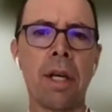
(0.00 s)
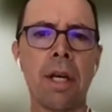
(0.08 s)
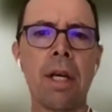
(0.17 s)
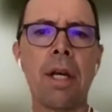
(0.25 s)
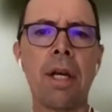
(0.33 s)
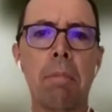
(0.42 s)

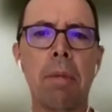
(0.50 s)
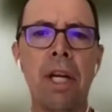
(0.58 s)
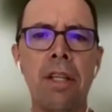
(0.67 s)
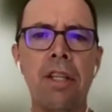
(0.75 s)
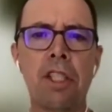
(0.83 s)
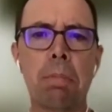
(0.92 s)
But in this
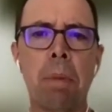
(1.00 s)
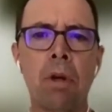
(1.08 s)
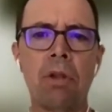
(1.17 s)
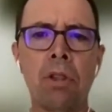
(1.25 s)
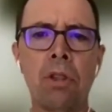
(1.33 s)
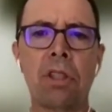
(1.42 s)

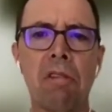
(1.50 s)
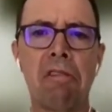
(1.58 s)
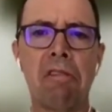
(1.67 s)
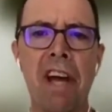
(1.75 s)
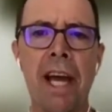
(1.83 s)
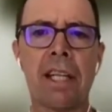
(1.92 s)

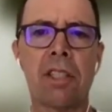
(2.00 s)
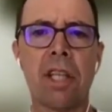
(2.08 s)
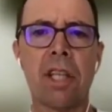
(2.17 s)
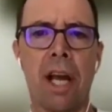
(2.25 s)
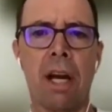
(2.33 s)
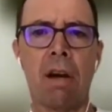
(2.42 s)
post-facts
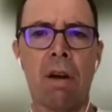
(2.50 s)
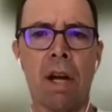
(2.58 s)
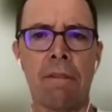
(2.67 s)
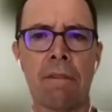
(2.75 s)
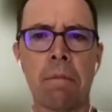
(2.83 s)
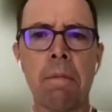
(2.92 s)
era,
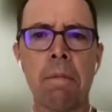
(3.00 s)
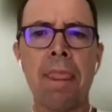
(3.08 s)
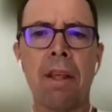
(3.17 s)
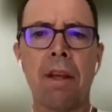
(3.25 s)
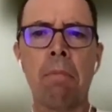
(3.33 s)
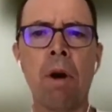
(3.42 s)

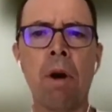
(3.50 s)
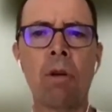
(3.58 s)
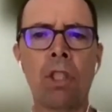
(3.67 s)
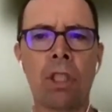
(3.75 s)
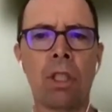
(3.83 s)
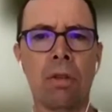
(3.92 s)

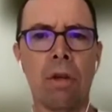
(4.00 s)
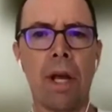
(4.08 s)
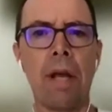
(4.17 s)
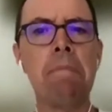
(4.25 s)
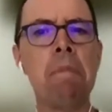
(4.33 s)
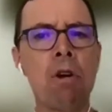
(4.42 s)

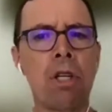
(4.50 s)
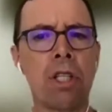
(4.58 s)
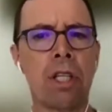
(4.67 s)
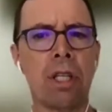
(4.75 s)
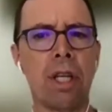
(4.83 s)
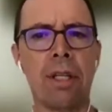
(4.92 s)
emotion
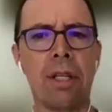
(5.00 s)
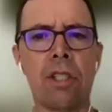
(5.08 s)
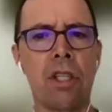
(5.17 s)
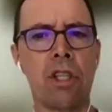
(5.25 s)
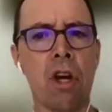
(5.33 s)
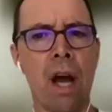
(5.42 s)
is the
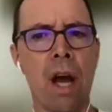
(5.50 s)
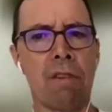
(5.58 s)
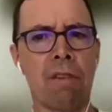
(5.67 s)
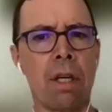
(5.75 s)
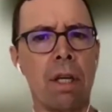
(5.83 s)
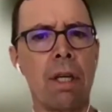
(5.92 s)
driver.
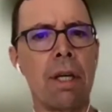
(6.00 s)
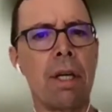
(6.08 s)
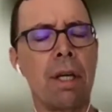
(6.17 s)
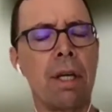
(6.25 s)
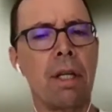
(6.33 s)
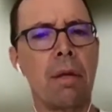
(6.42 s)

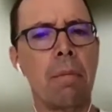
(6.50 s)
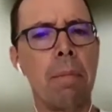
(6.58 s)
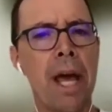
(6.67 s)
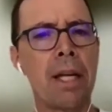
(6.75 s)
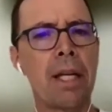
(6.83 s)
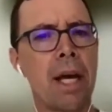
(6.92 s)
The bad
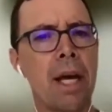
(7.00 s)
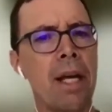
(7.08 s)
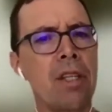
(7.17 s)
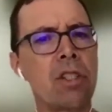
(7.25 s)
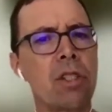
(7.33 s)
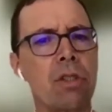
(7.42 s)
guys
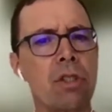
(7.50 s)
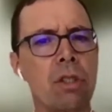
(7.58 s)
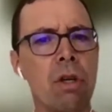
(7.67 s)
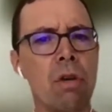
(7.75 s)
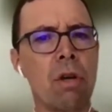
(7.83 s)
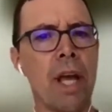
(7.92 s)
stoke
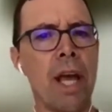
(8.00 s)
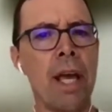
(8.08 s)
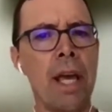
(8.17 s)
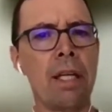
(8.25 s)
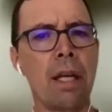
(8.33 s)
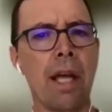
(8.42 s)
hate
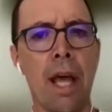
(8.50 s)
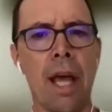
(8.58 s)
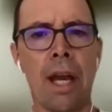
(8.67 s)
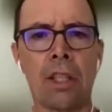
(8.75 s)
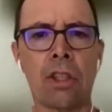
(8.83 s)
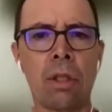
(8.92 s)
and
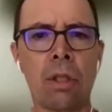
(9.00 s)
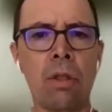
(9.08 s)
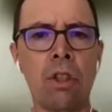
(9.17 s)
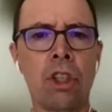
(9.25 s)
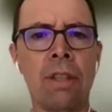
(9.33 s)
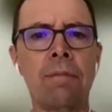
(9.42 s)
exclusion.
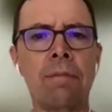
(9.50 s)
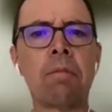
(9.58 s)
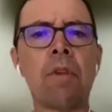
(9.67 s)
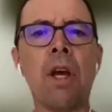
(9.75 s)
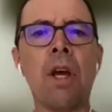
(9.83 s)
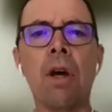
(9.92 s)

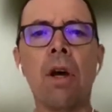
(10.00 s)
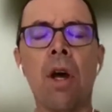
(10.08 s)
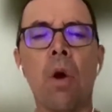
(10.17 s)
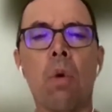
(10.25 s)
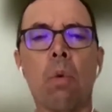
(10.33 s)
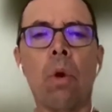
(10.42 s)

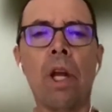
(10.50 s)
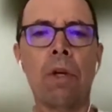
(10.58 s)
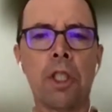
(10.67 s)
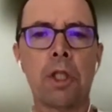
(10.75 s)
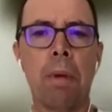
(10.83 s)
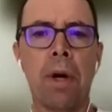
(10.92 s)
We
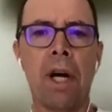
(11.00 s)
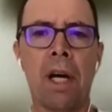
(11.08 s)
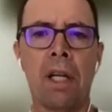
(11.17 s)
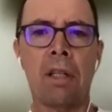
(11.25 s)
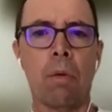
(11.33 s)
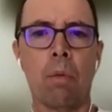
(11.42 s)
respond
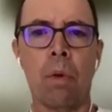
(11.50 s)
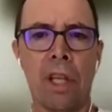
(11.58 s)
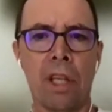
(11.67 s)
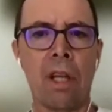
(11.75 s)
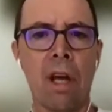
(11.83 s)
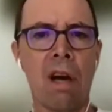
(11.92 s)
with
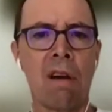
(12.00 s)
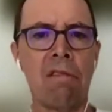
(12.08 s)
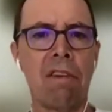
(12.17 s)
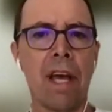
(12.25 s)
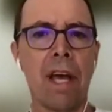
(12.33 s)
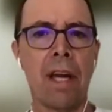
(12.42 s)
love
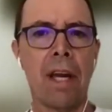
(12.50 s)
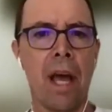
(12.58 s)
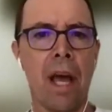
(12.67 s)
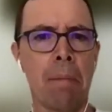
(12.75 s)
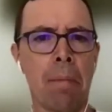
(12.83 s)
and empathy.